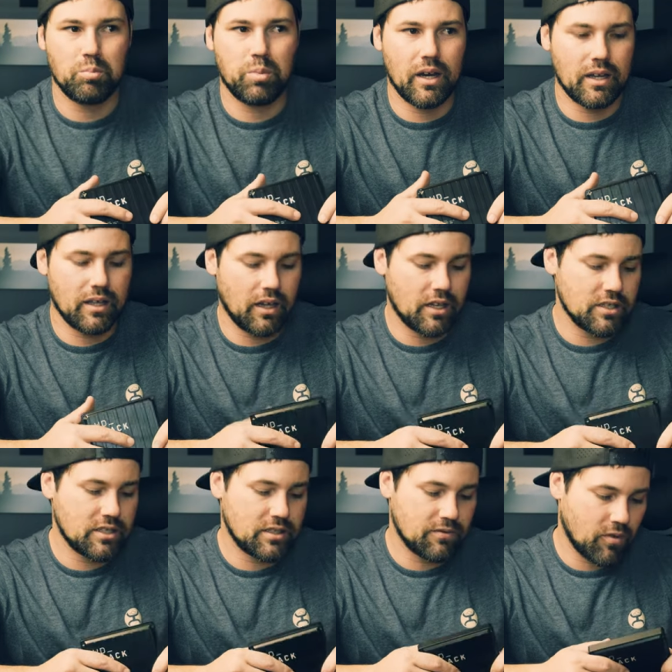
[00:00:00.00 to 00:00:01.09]
But I
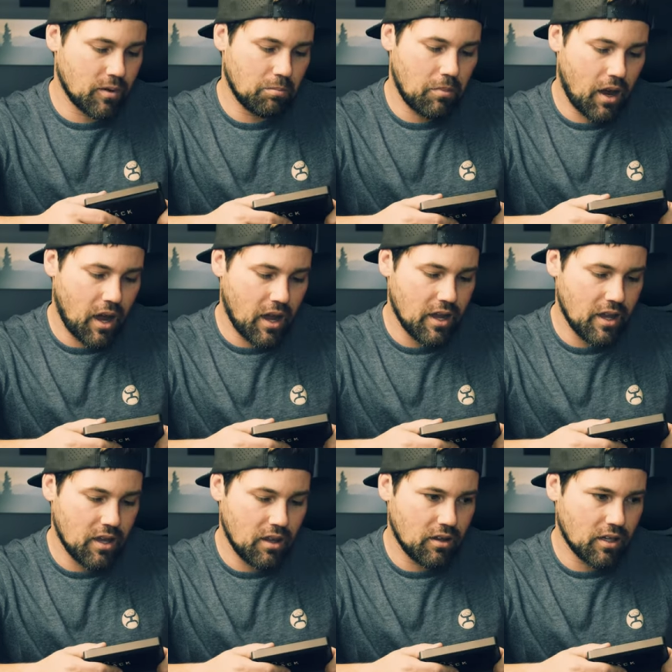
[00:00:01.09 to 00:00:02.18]
just, from my
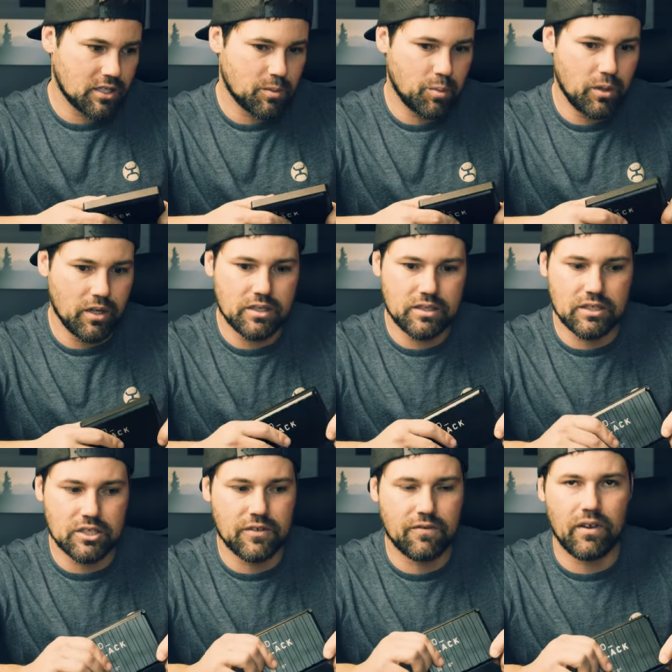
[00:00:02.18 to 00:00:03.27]
experience, it
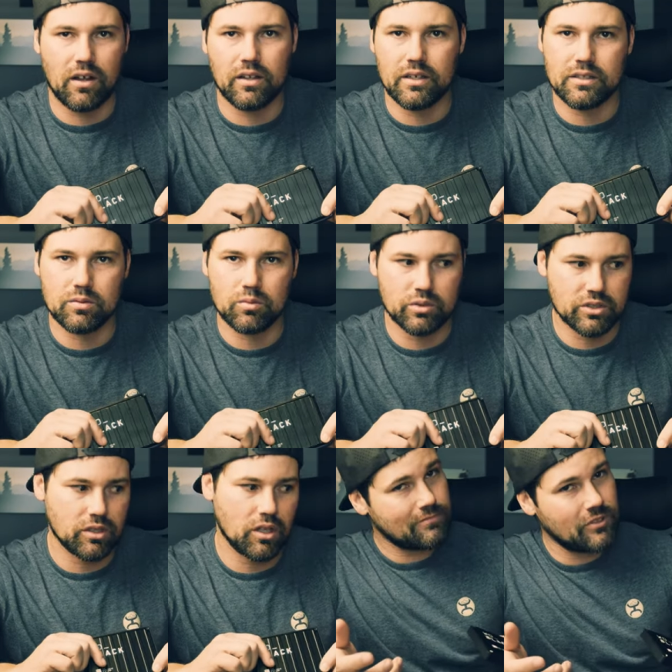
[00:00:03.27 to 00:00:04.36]
just felt like this one was
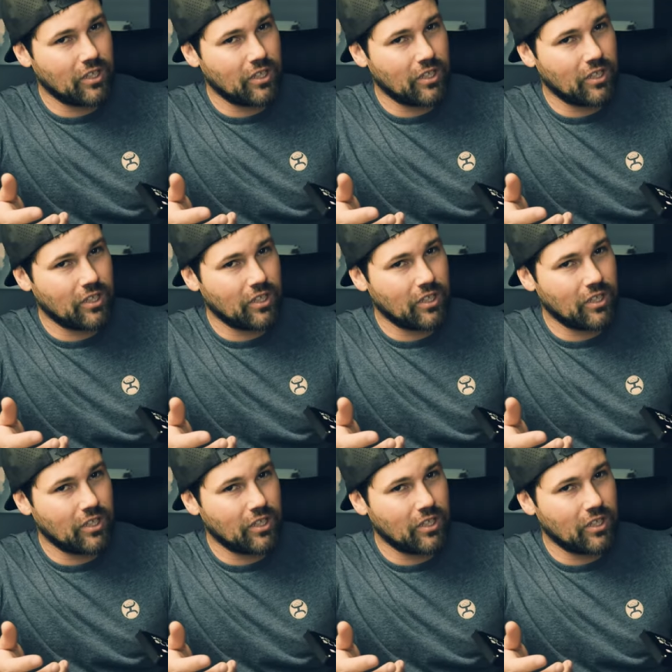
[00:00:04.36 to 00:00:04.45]
slower.